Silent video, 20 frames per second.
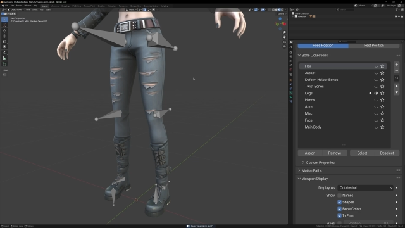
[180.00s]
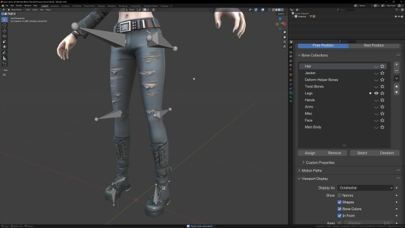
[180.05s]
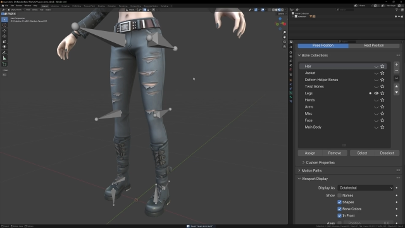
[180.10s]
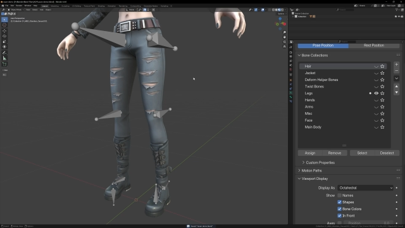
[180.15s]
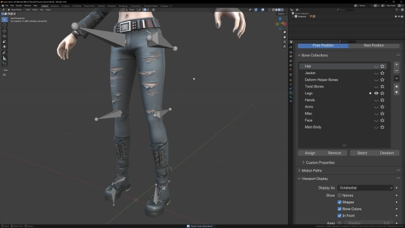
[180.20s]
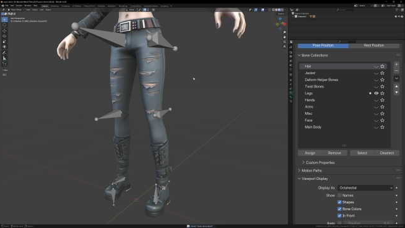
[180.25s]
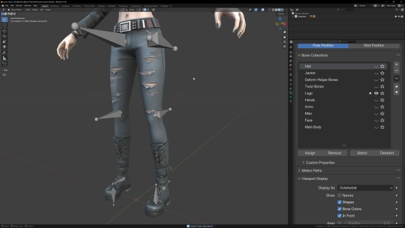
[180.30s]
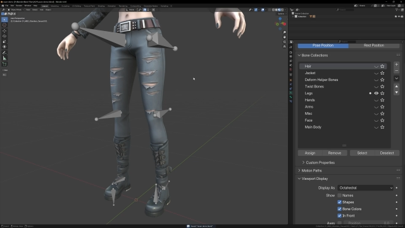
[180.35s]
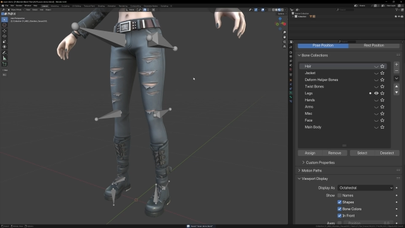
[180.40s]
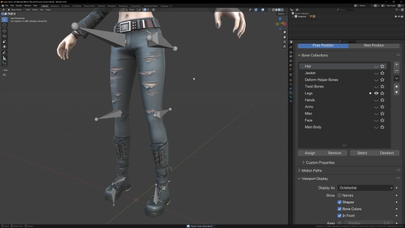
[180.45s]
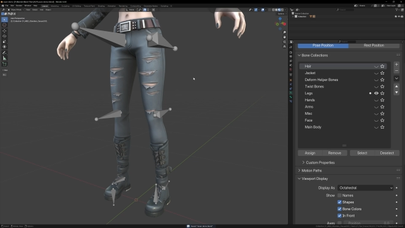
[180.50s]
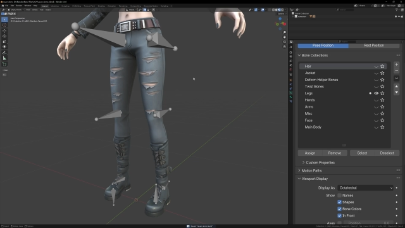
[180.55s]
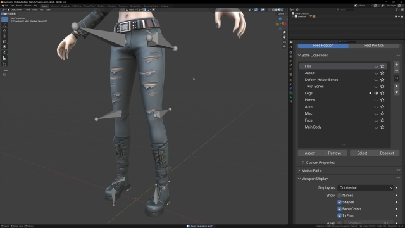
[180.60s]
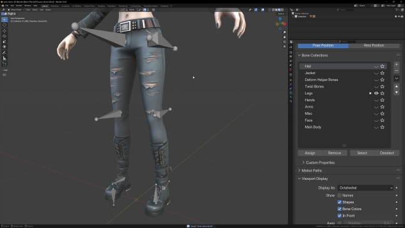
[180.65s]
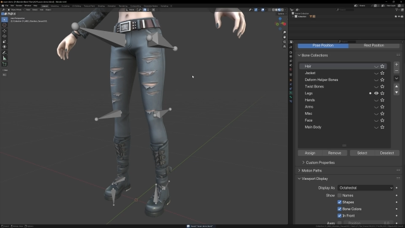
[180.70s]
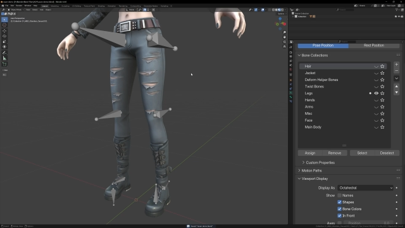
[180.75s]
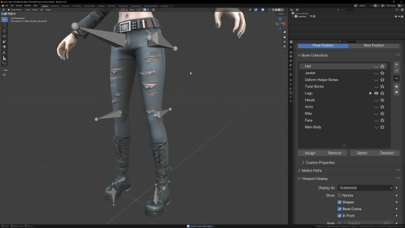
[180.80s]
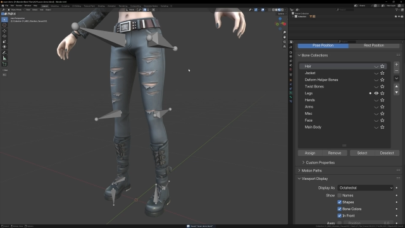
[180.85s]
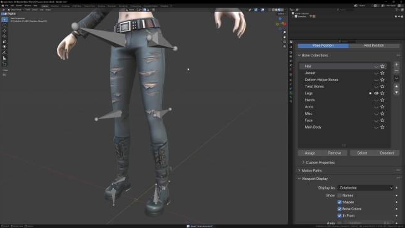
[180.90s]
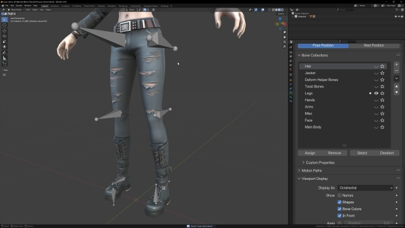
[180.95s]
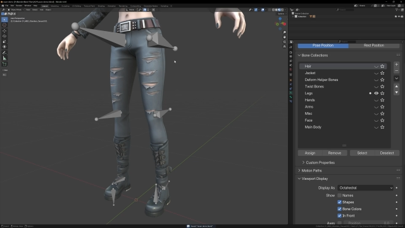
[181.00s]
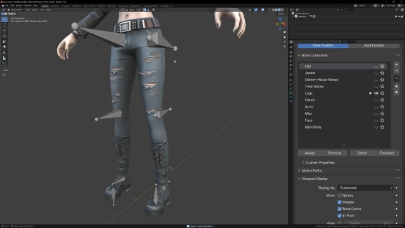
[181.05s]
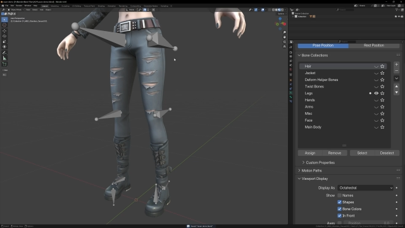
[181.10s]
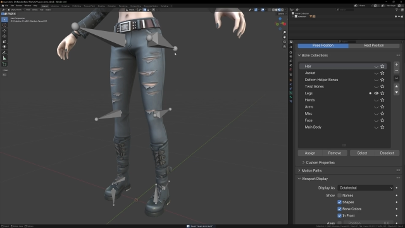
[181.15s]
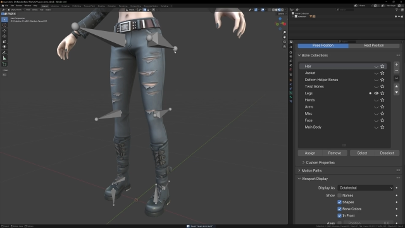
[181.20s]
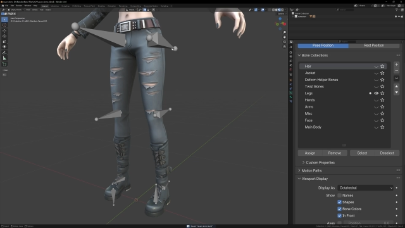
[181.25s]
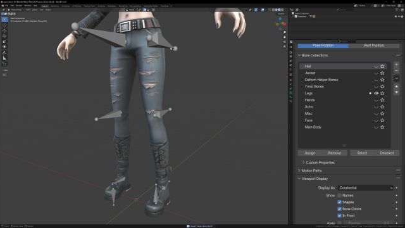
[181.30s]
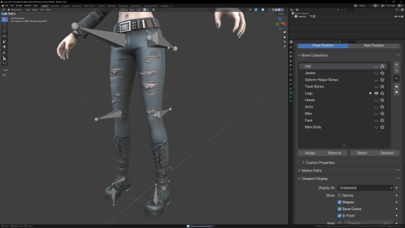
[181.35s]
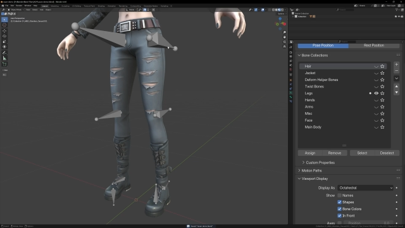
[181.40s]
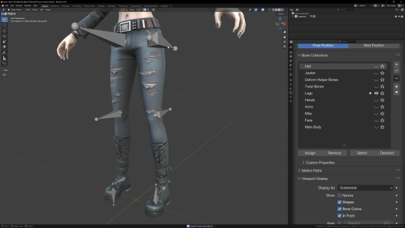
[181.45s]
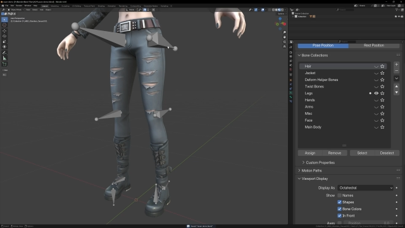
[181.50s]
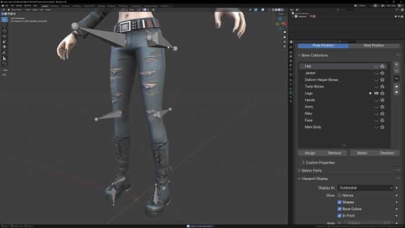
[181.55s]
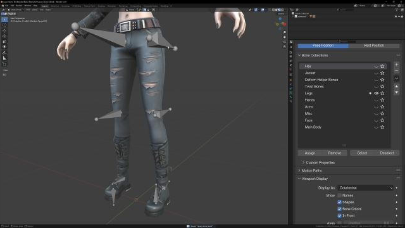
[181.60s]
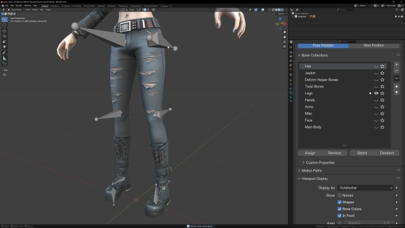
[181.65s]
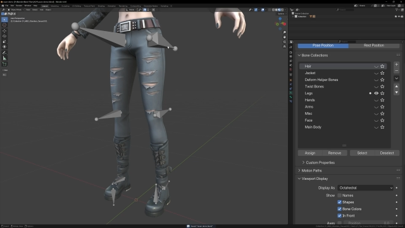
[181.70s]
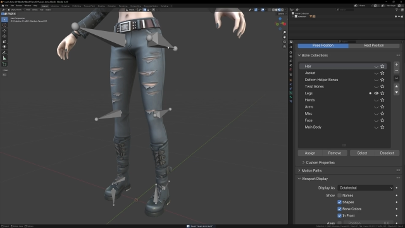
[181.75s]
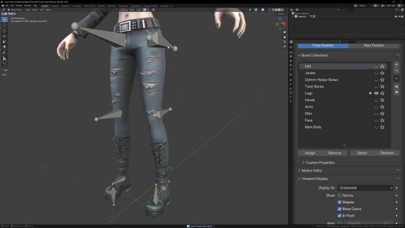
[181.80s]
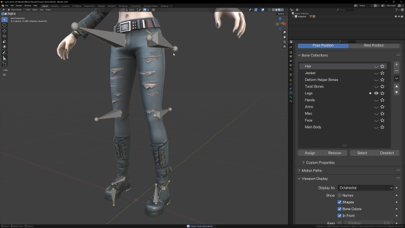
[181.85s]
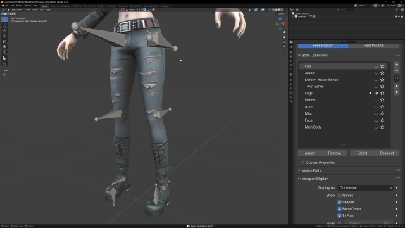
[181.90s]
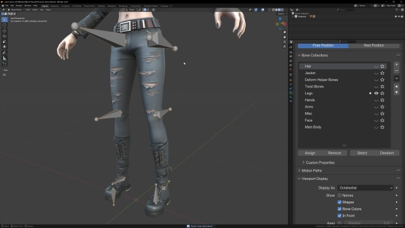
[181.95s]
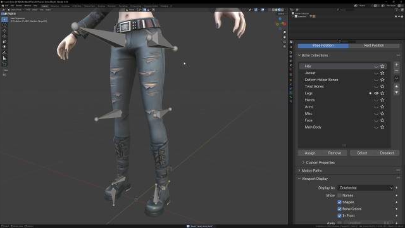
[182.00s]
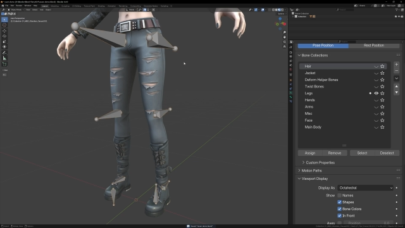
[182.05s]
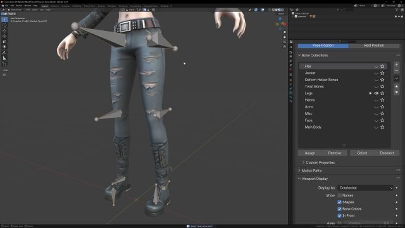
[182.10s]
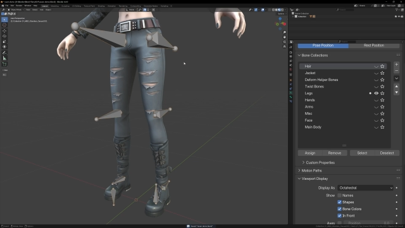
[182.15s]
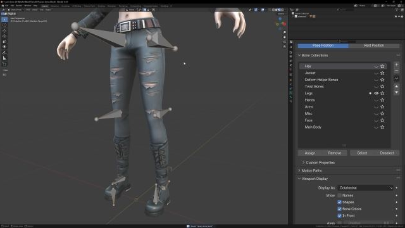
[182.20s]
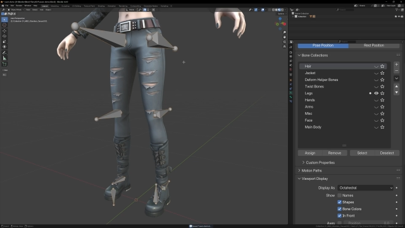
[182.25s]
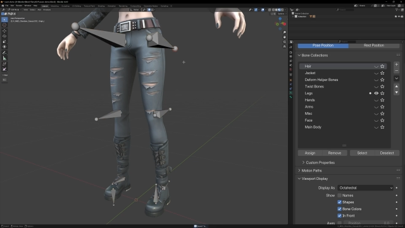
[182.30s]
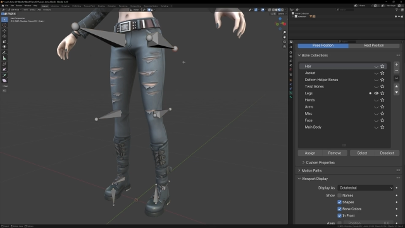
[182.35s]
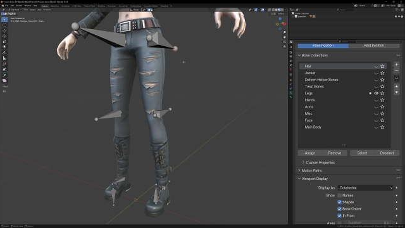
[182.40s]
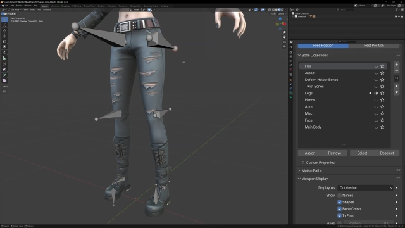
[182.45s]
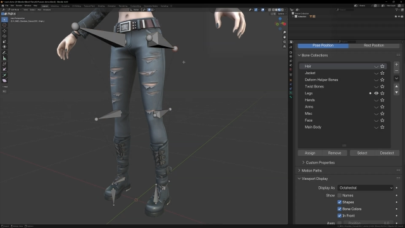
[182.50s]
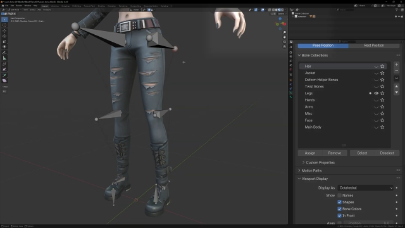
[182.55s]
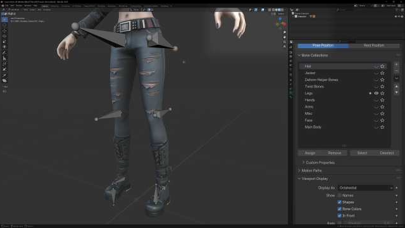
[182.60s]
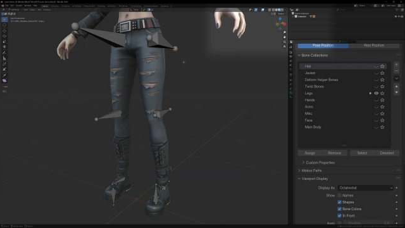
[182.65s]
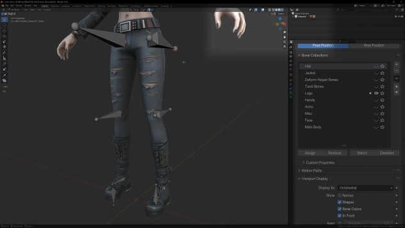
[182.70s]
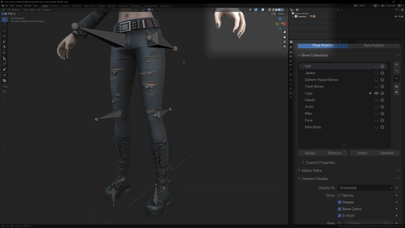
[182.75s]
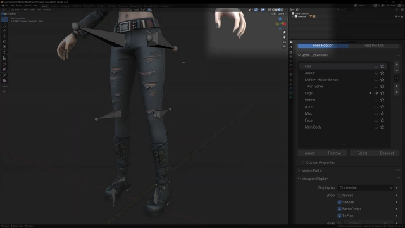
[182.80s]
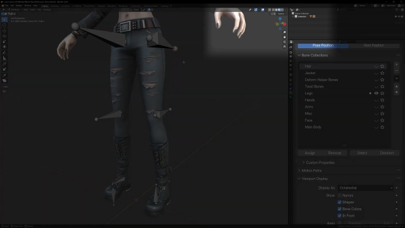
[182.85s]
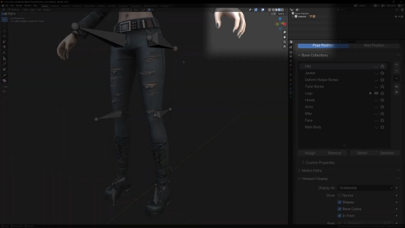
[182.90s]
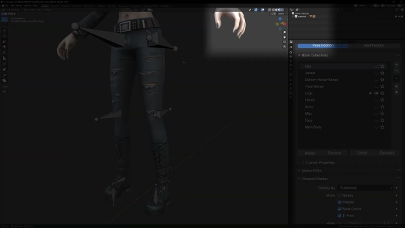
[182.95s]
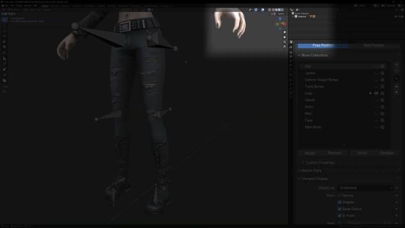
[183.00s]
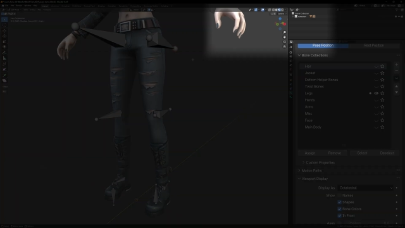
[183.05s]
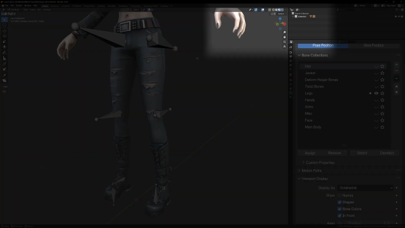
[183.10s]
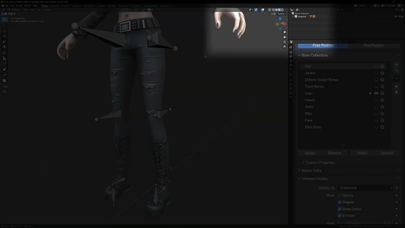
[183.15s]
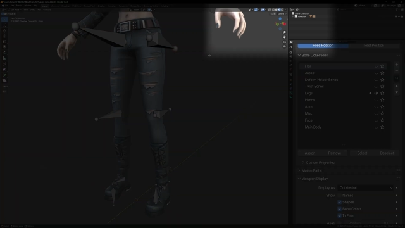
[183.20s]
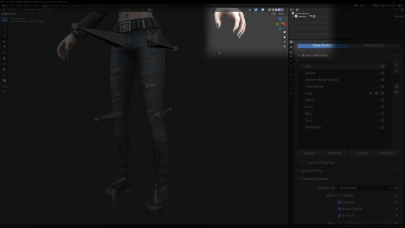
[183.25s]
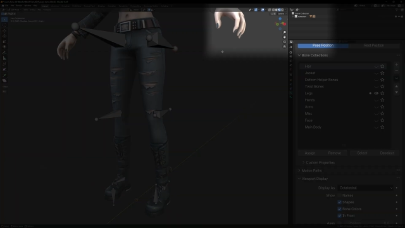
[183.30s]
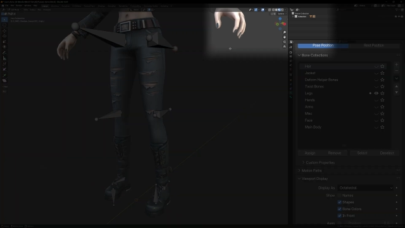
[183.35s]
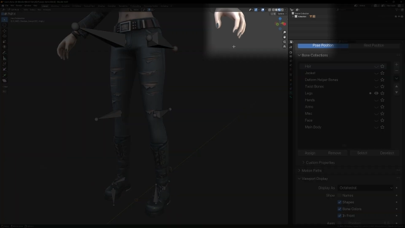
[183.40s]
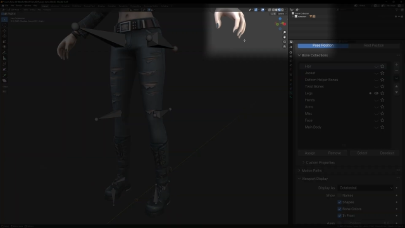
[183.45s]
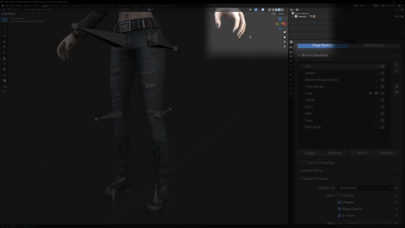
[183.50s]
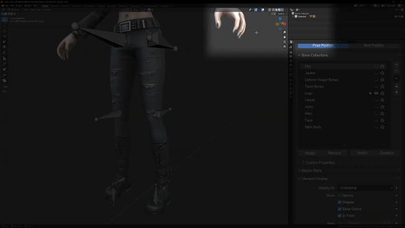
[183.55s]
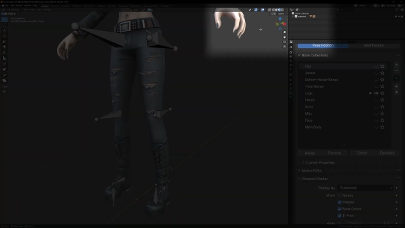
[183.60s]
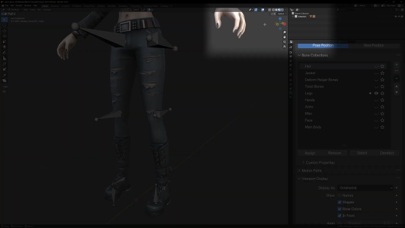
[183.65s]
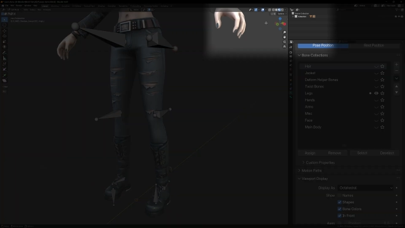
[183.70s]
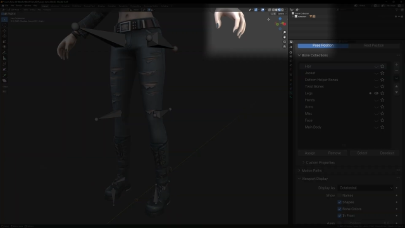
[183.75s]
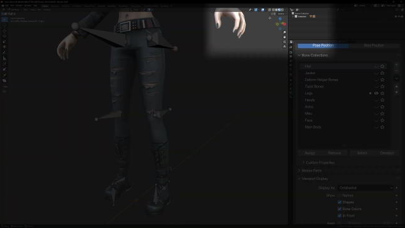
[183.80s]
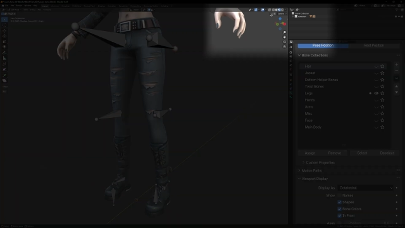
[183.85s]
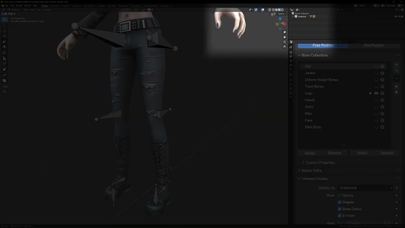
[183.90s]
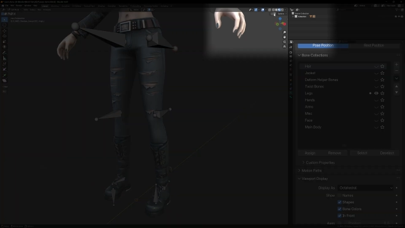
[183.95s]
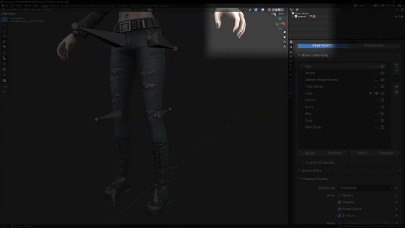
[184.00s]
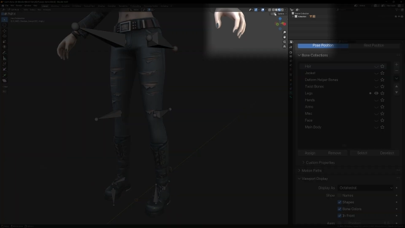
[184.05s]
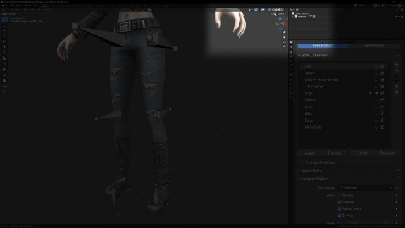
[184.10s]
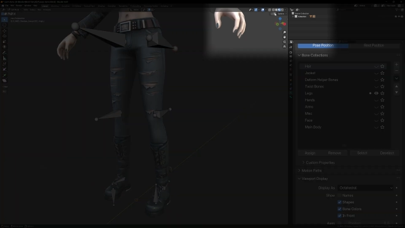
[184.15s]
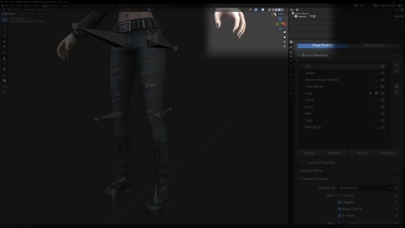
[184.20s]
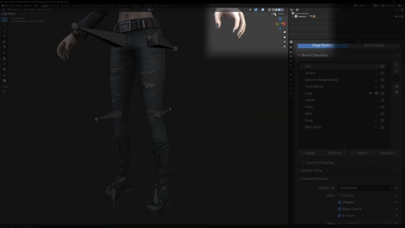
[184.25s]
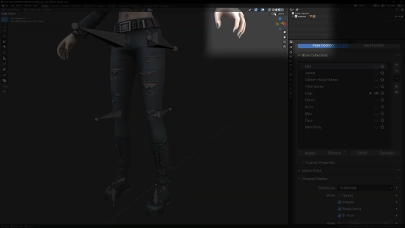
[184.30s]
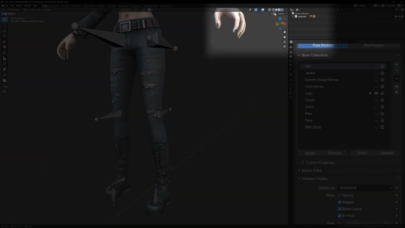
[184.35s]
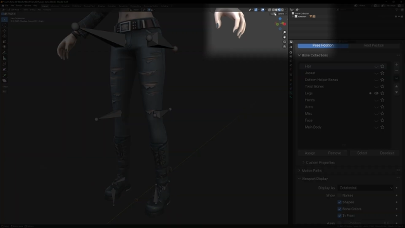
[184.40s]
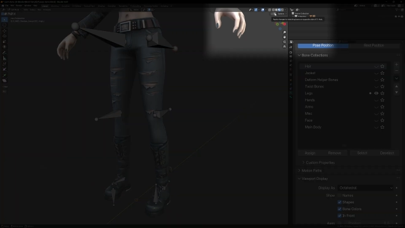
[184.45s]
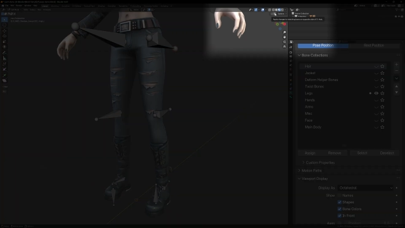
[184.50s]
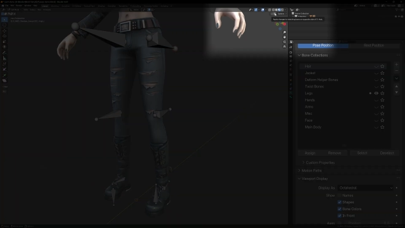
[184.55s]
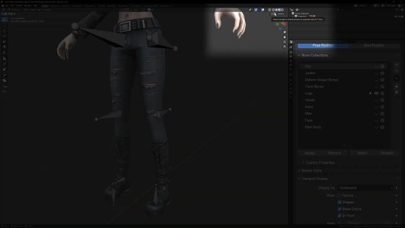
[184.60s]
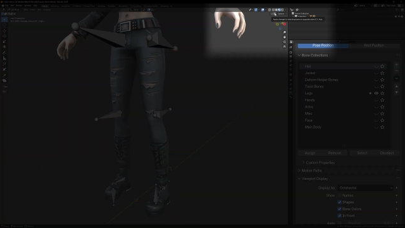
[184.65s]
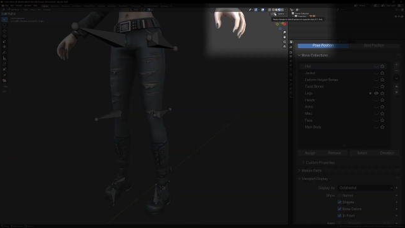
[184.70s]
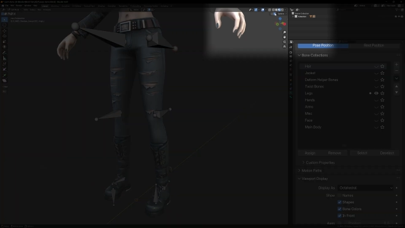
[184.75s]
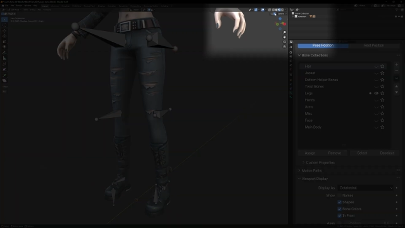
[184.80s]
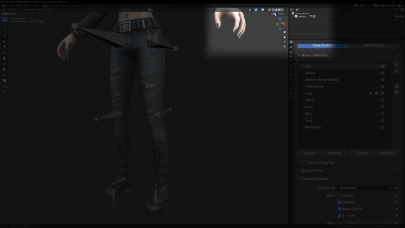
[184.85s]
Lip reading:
Nobody's mouth can be seen.